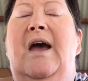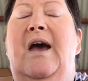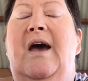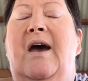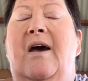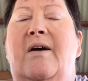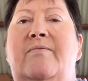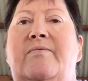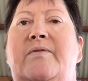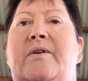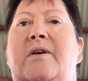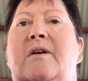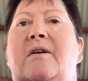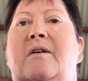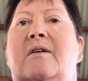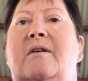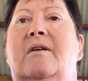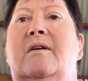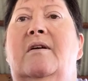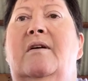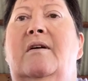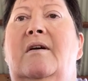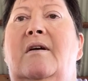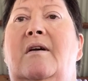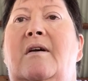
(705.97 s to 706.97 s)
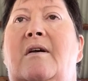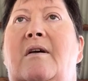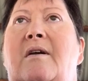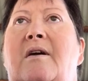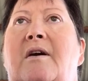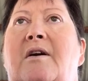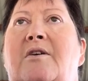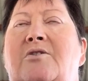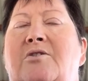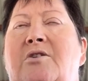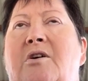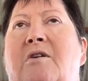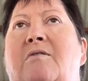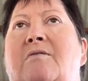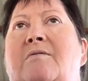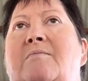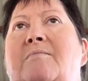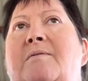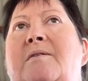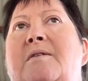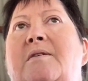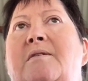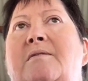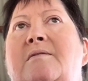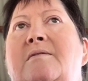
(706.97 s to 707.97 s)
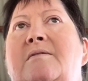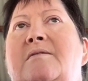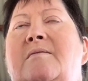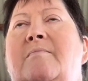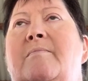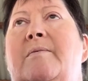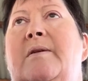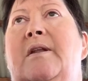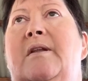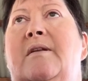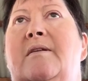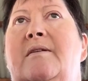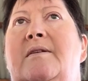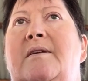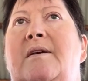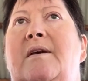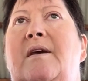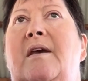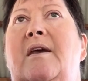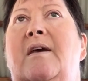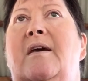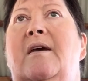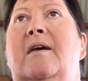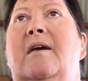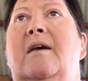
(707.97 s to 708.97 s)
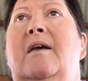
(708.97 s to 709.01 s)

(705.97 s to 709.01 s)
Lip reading: having a child with a disability.